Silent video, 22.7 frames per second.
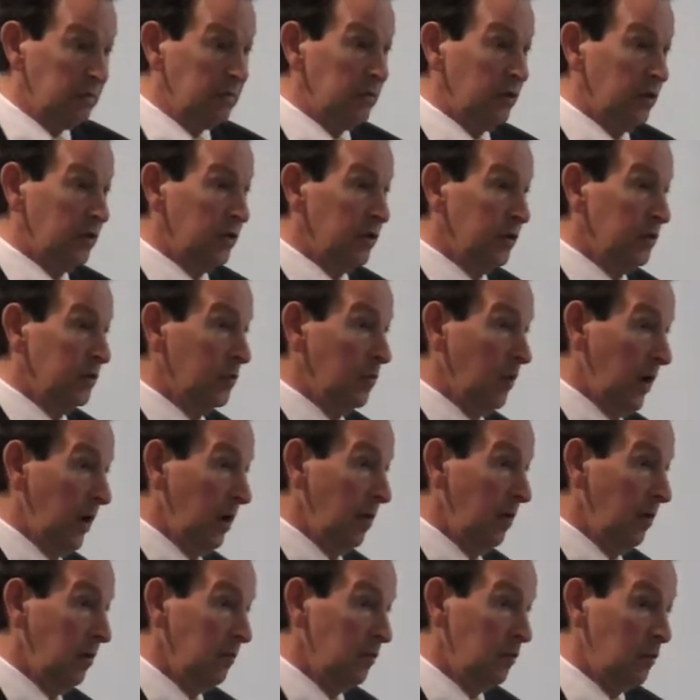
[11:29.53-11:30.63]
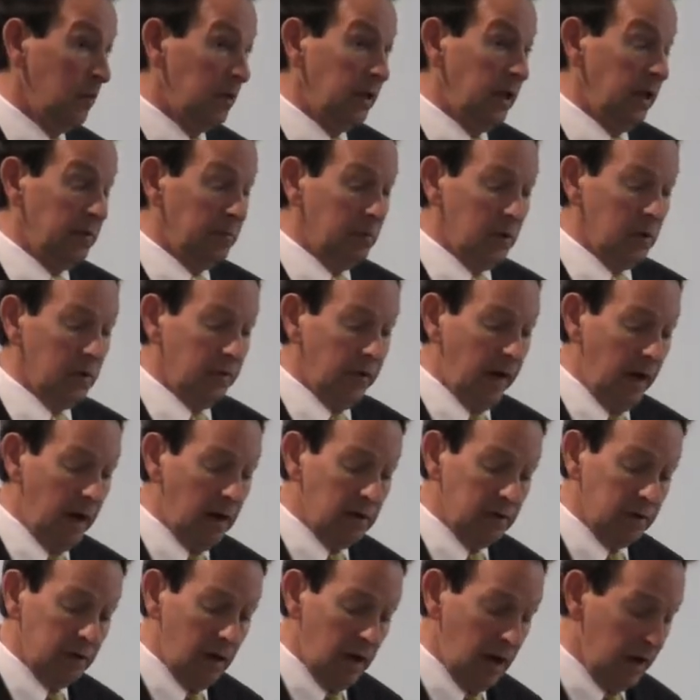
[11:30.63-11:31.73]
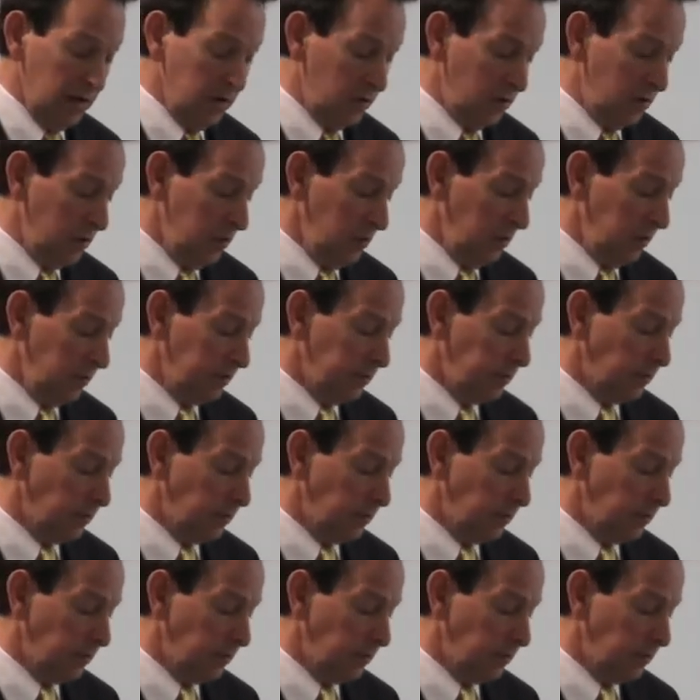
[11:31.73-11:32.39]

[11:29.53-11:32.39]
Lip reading: to do well when they move out into high school.